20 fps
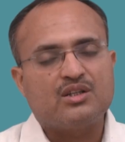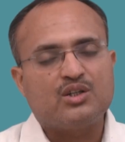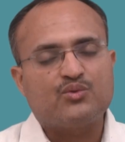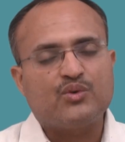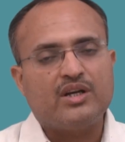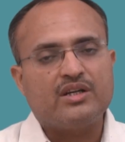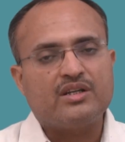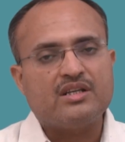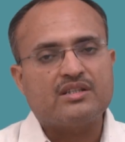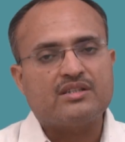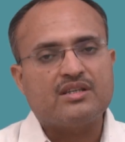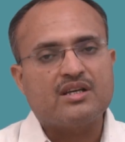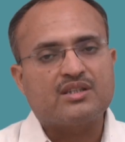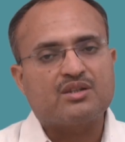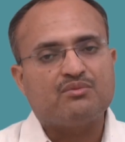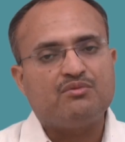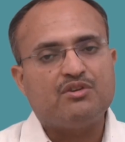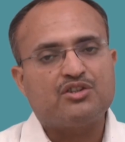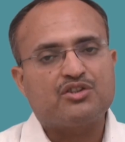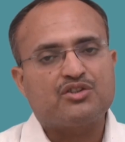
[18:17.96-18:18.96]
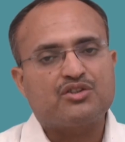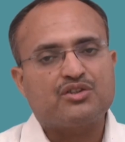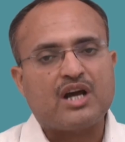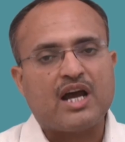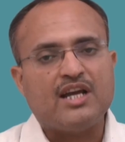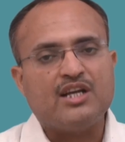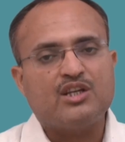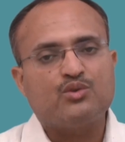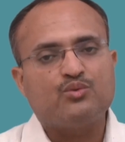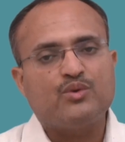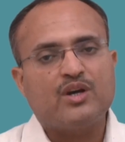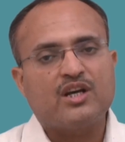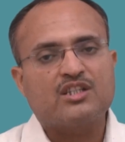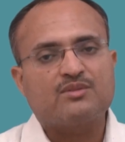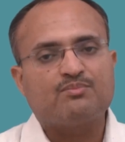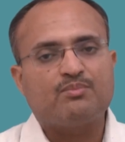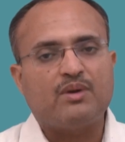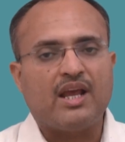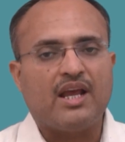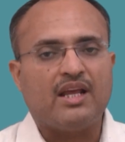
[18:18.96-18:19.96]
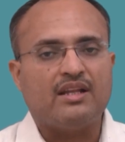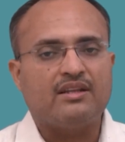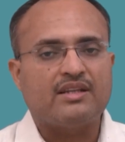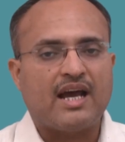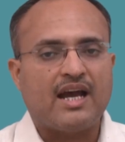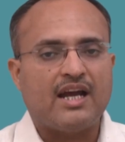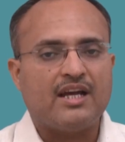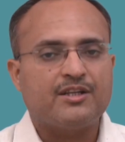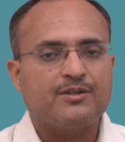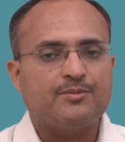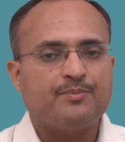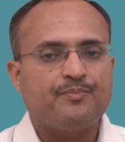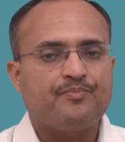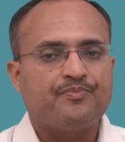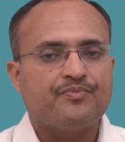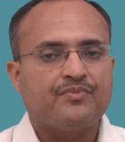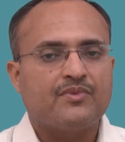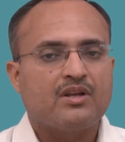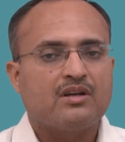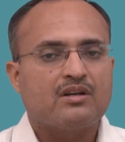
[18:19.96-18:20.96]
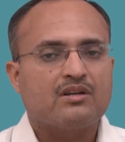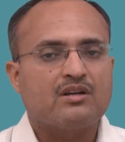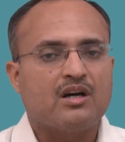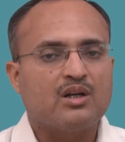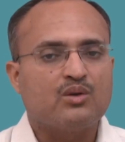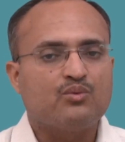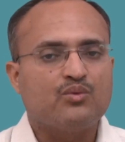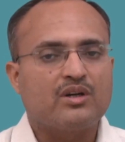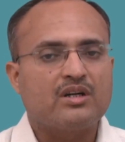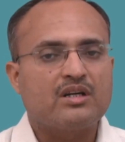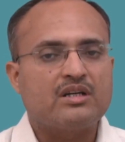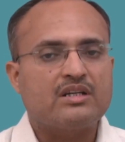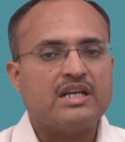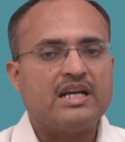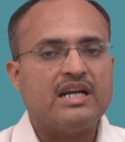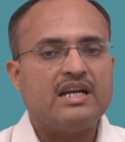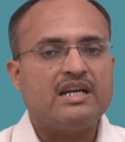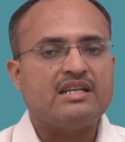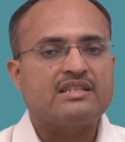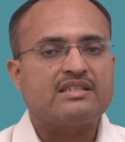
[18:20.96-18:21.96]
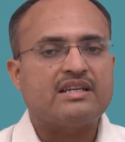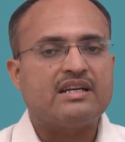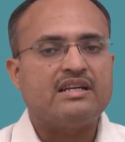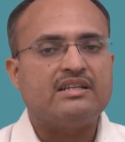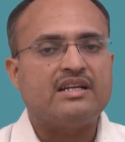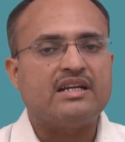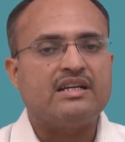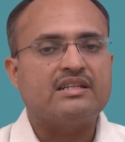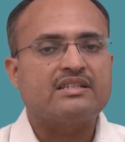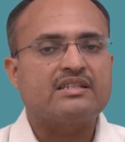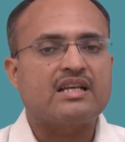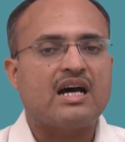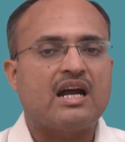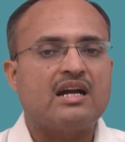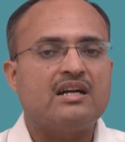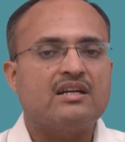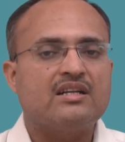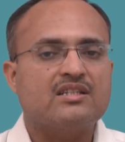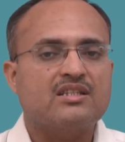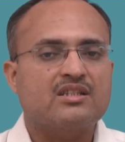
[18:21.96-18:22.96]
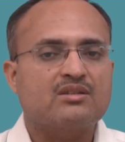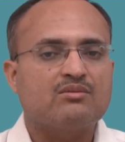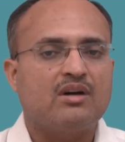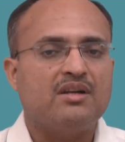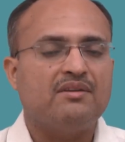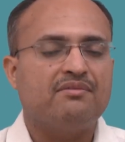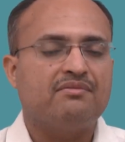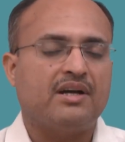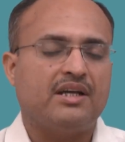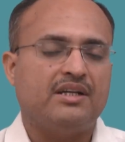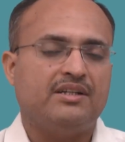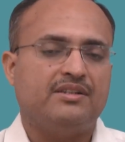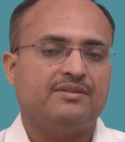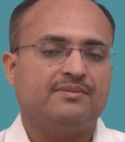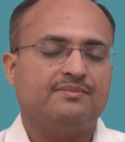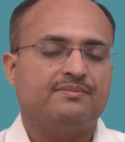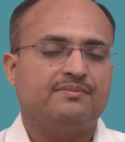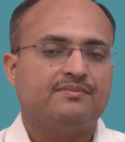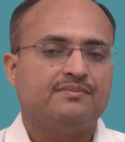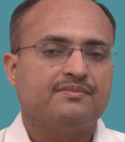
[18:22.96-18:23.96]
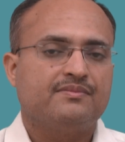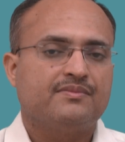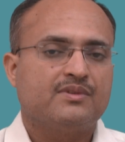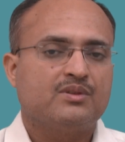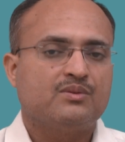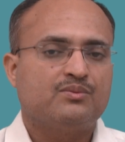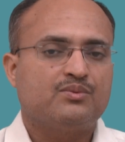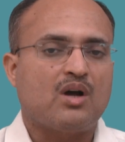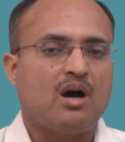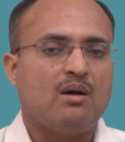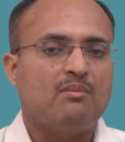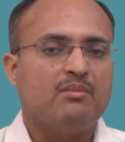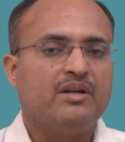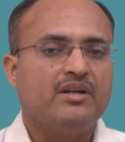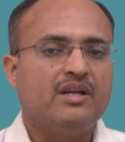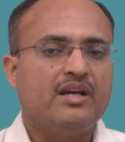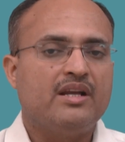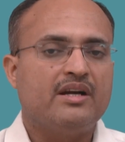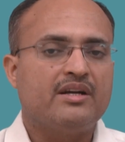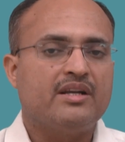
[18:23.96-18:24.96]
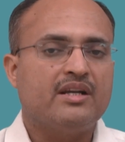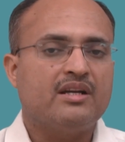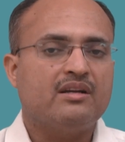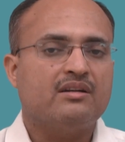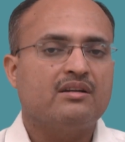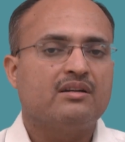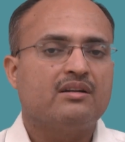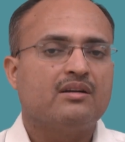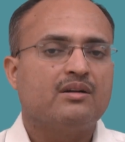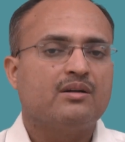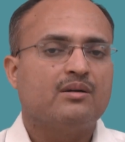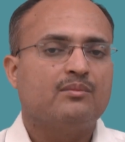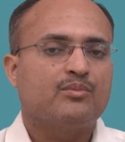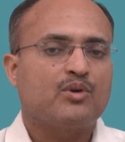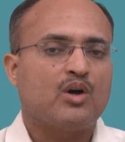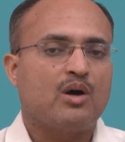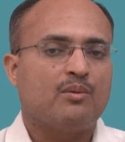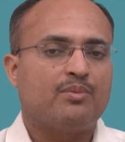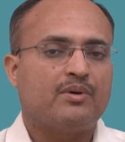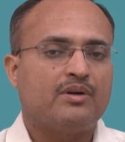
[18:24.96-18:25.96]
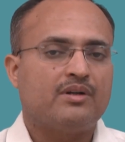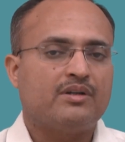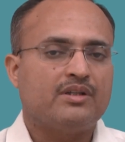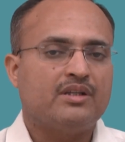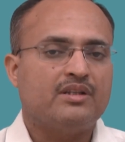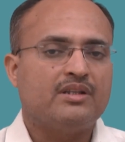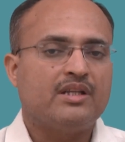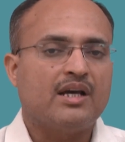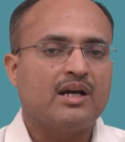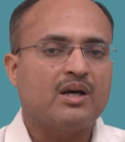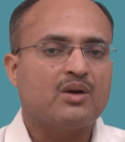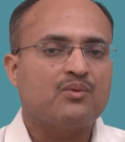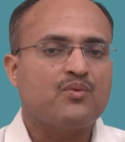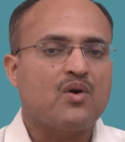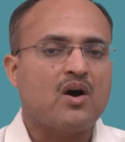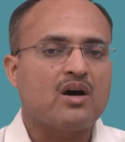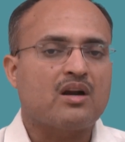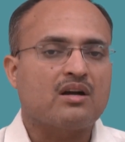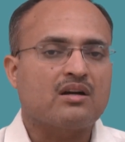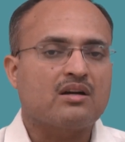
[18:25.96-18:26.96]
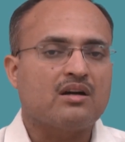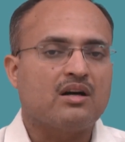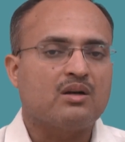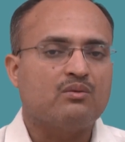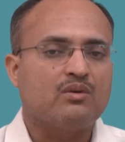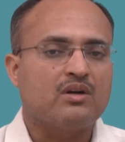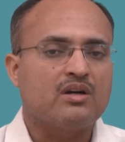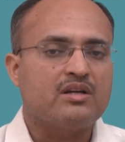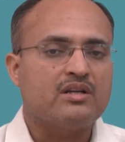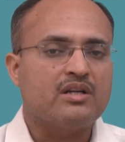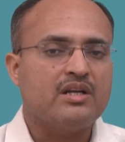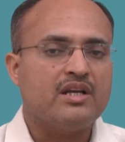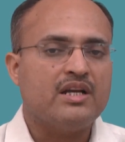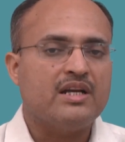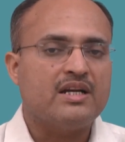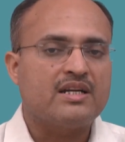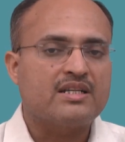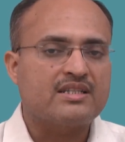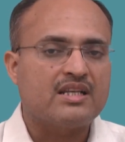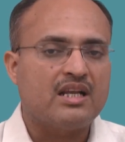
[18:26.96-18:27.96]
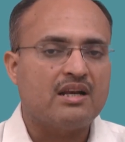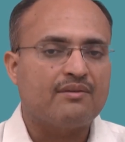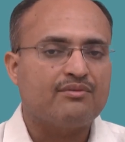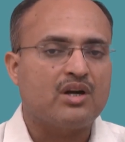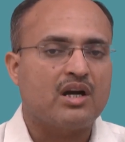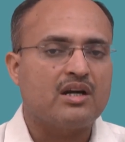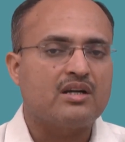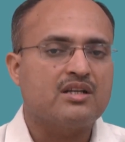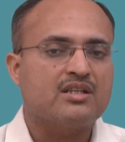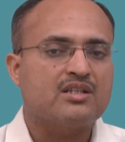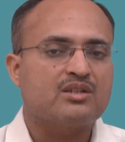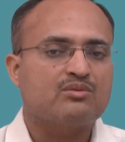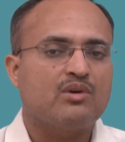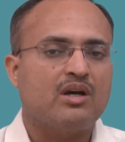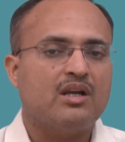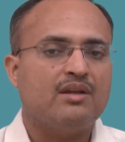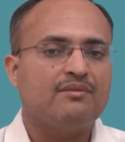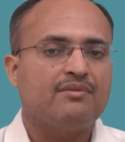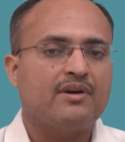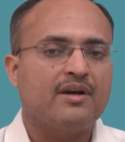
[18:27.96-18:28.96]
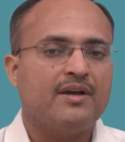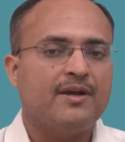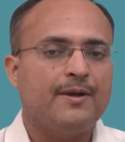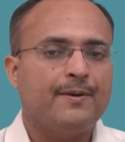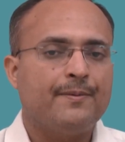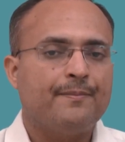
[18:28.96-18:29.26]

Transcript: 26, which try to explain that convertee descendants are disqualified from inheriting property. Therefore, a convertee itself not disqualified.